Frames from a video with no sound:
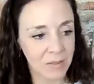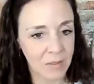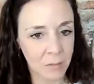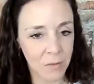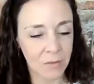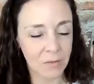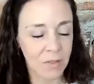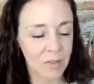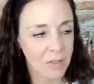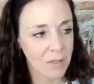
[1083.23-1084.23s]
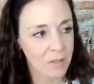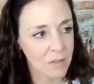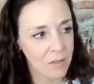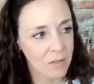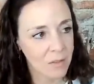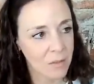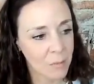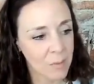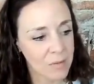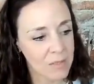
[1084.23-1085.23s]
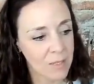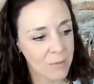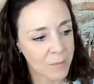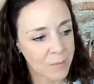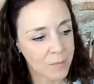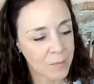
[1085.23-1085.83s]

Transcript: I can move. But I